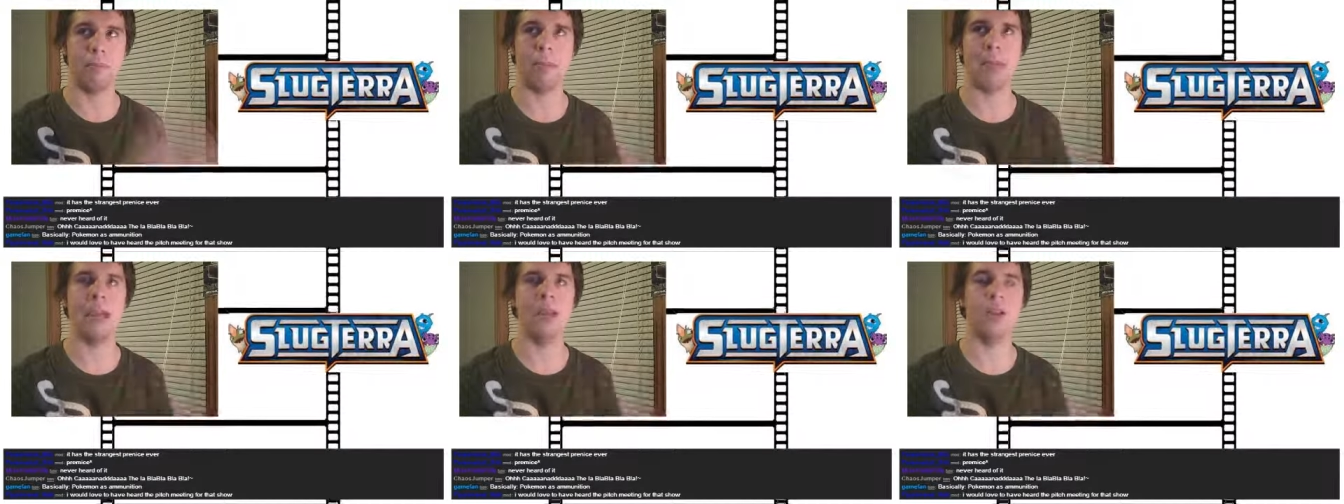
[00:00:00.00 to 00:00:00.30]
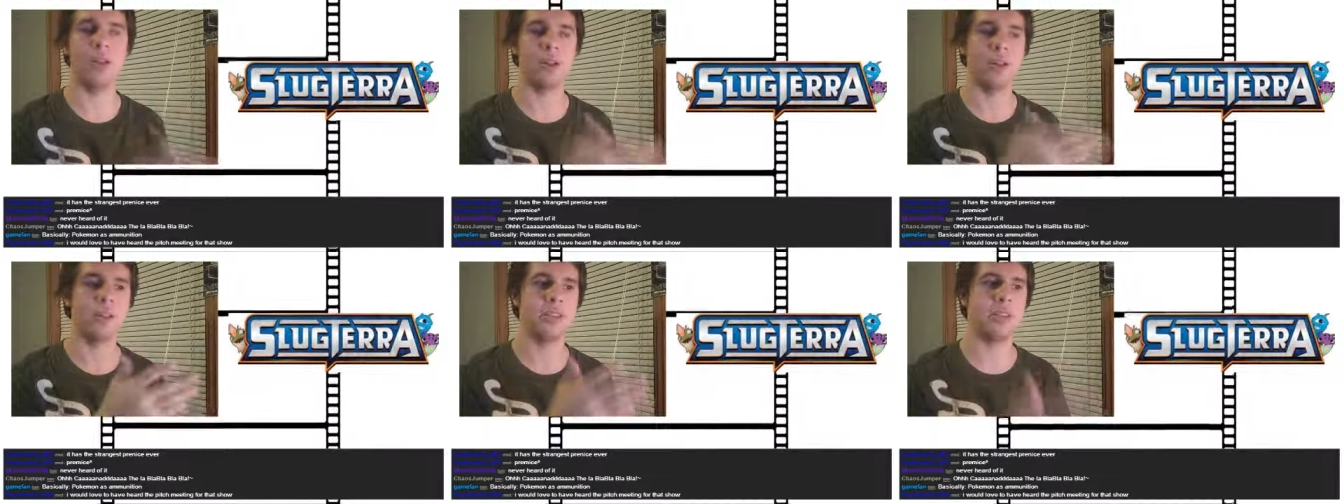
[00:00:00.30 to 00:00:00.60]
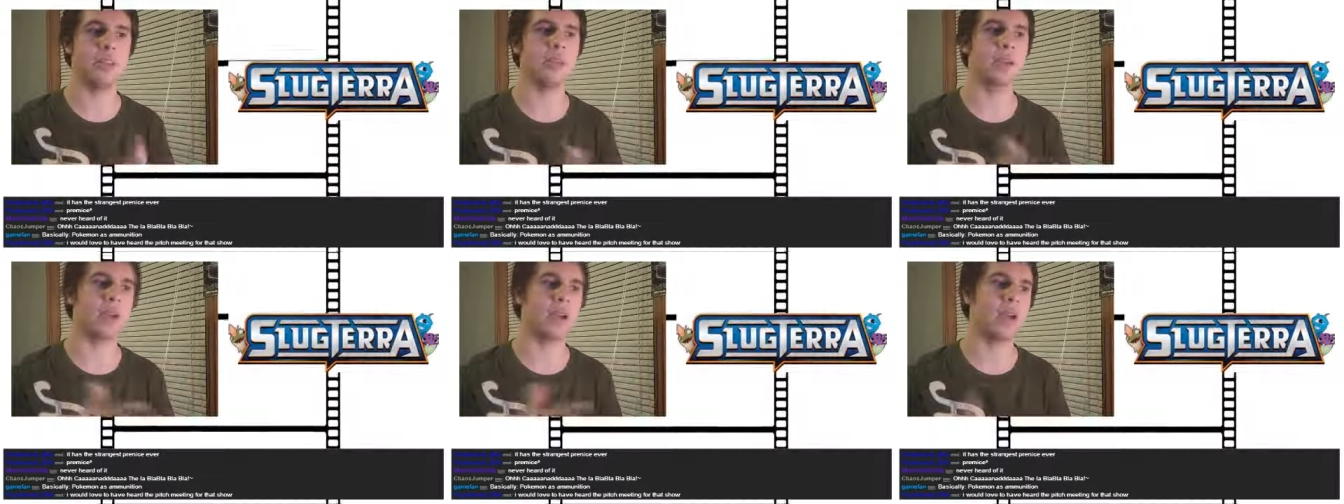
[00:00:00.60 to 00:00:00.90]
male
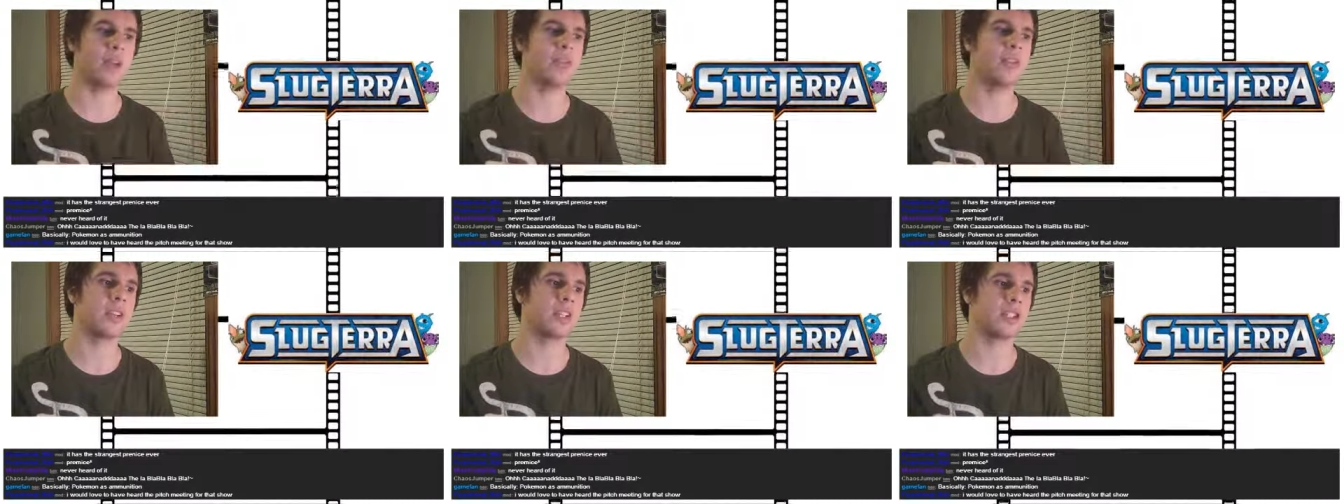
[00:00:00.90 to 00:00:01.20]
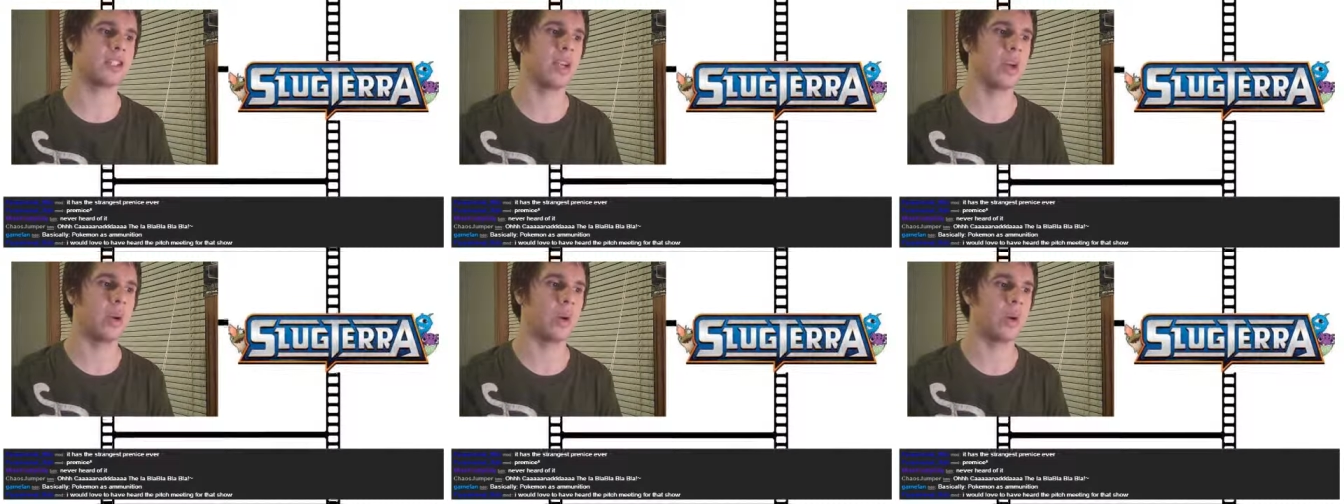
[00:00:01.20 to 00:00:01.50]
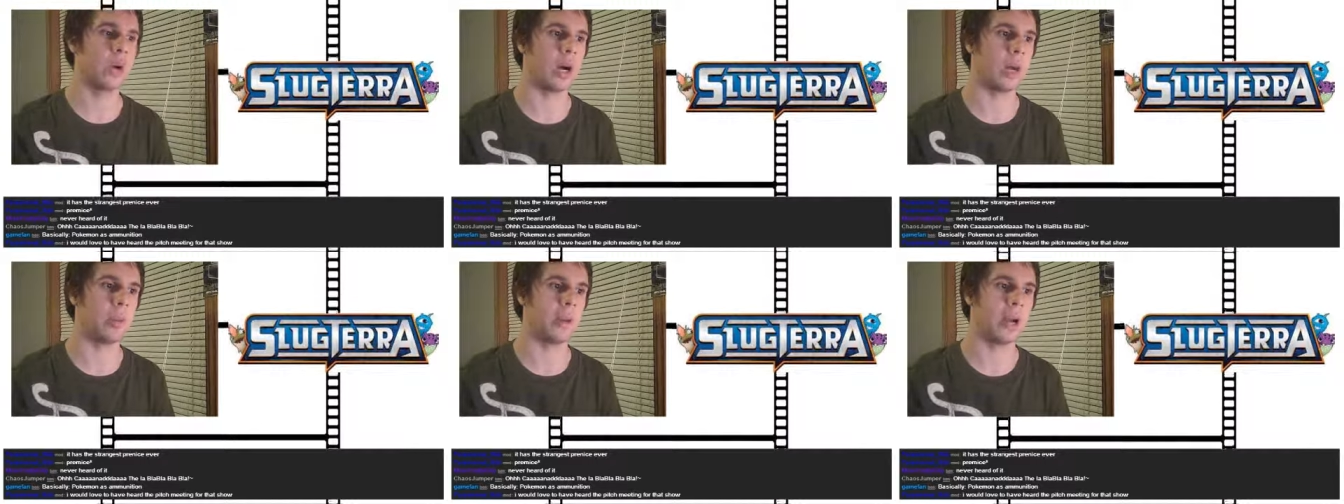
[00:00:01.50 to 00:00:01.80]
demographic
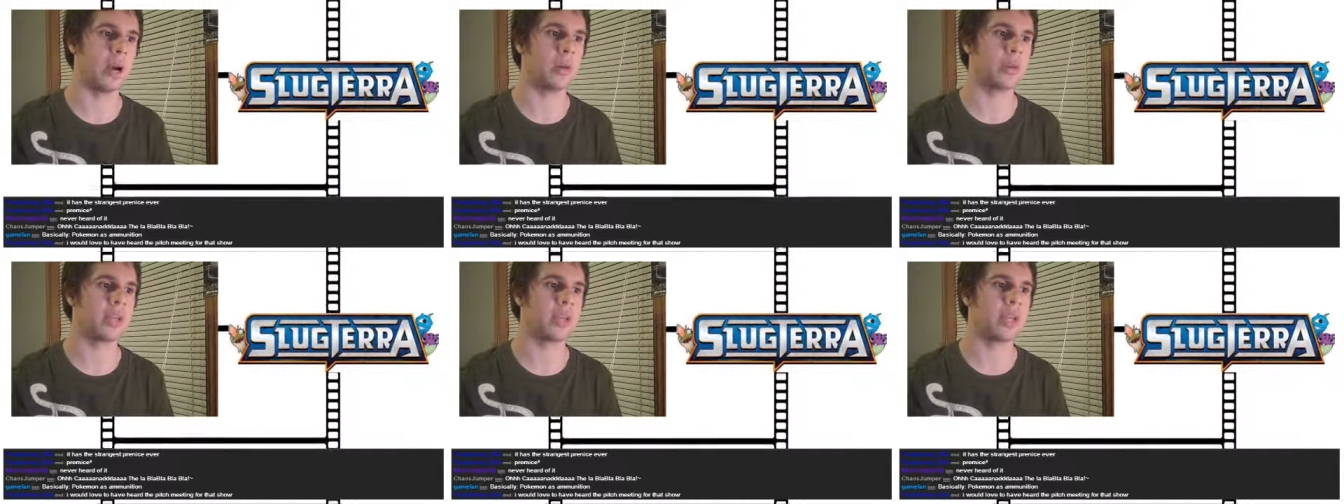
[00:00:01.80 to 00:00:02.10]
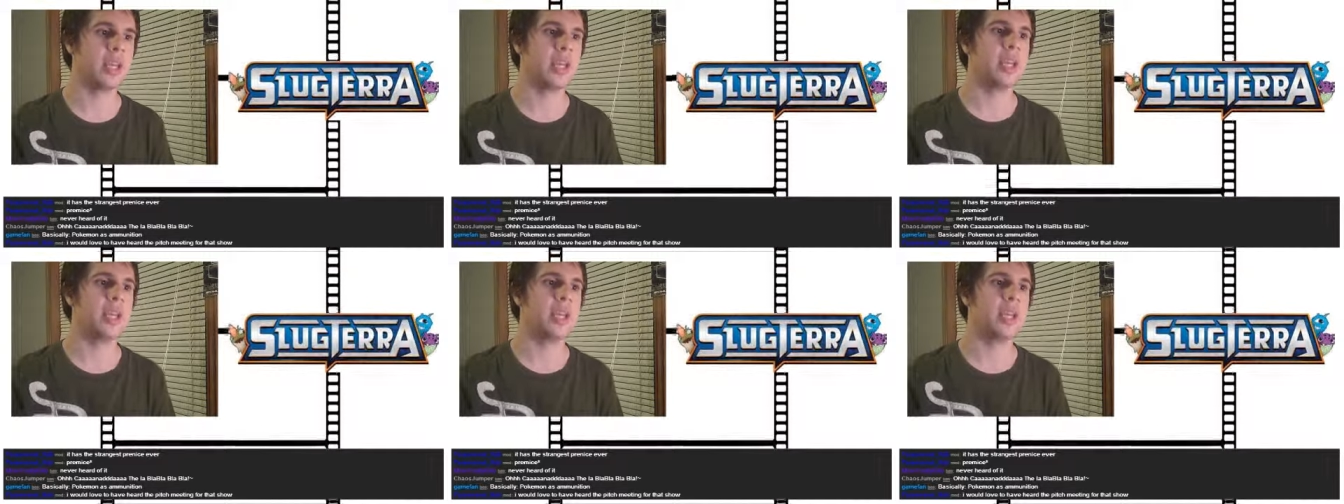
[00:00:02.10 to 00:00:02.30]
show about